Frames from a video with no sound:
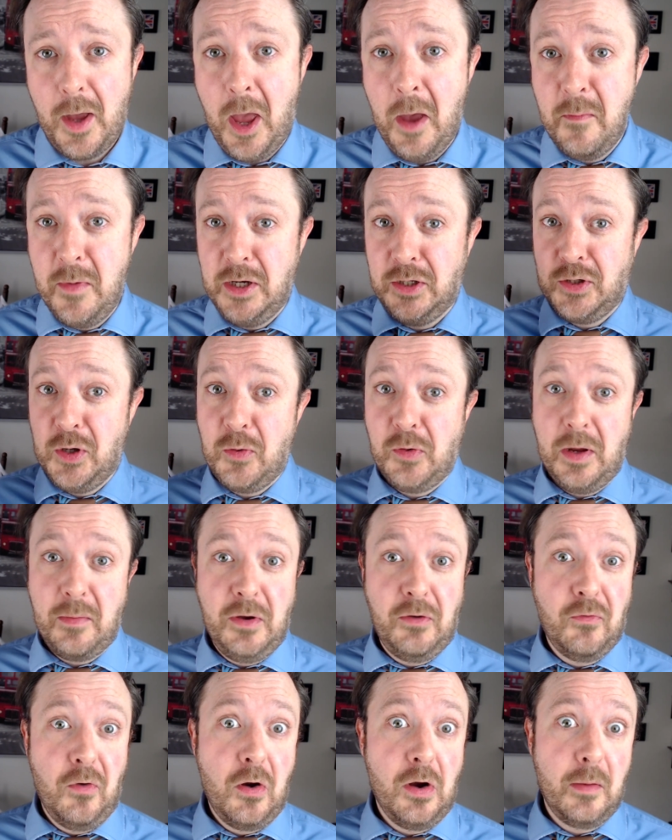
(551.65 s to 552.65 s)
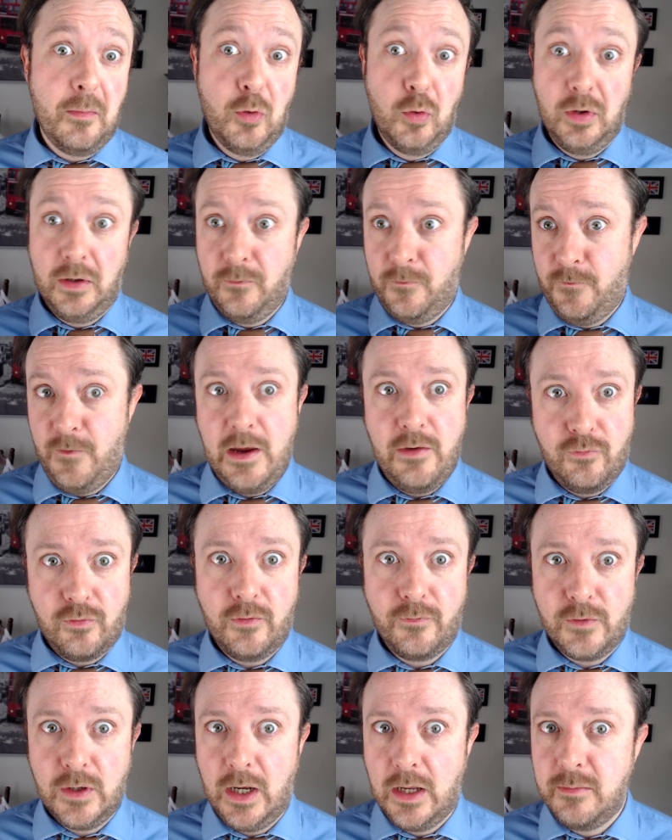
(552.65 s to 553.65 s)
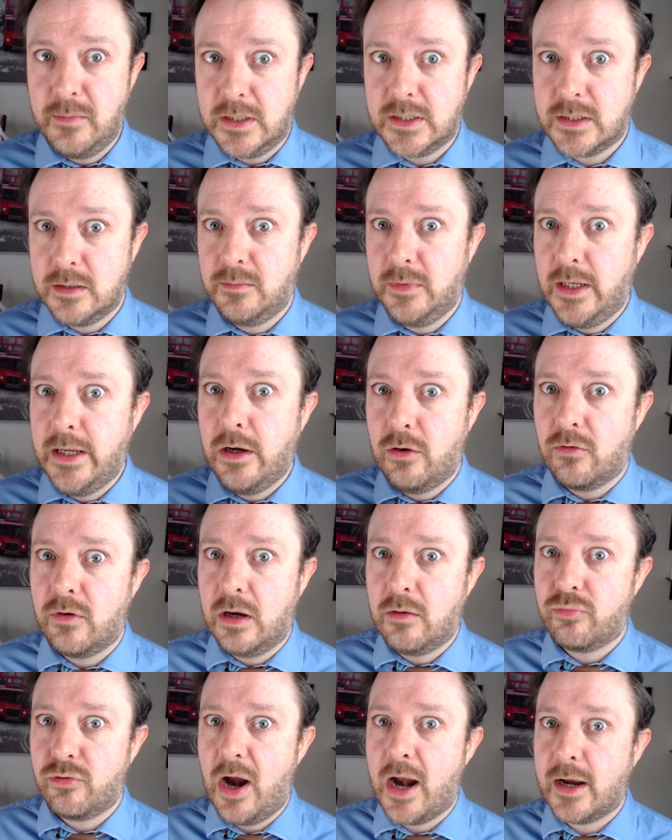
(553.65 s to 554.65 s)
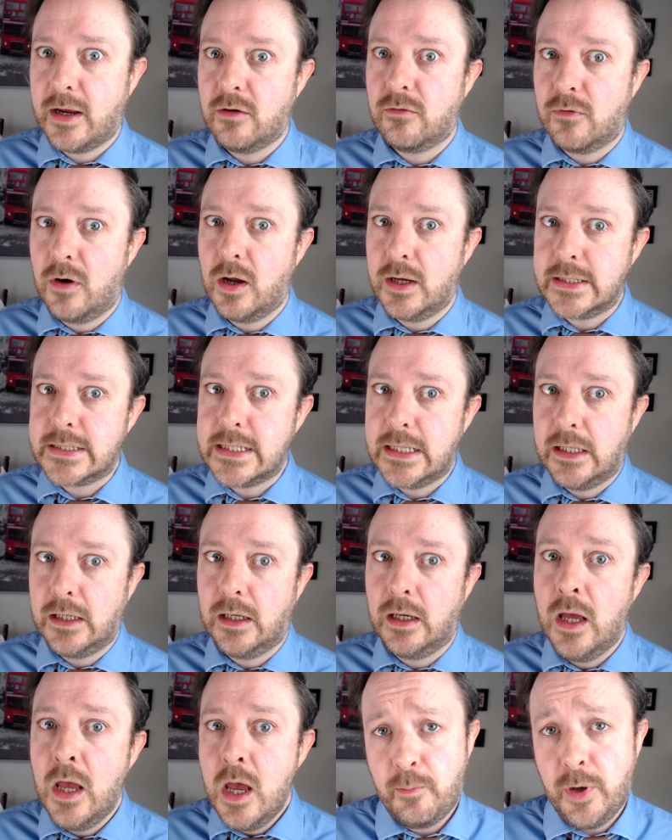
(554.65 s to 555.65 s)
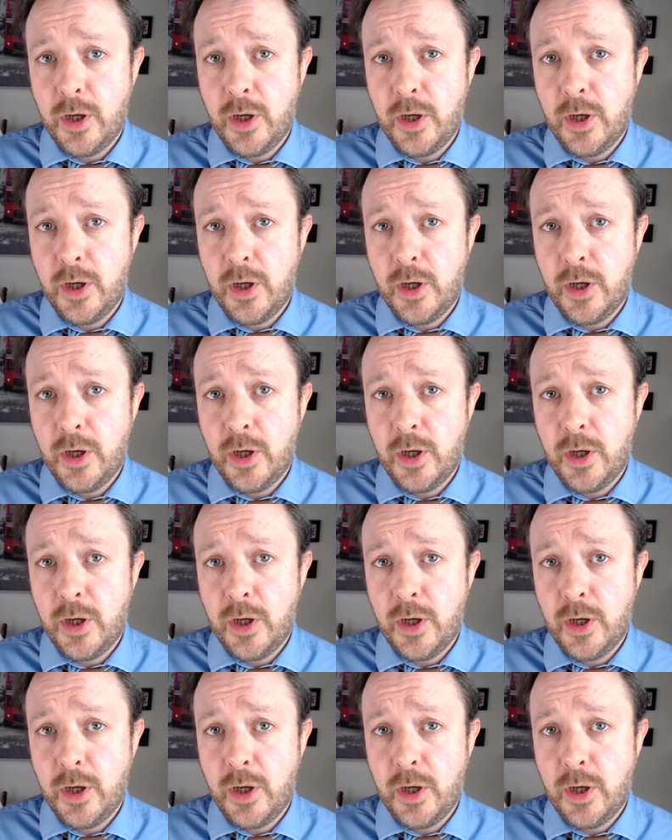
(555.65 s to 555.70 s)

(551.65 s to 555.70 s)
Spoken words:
I mean, don't get me wrong, I'm all in favor of claiming some lingering bragging rights here.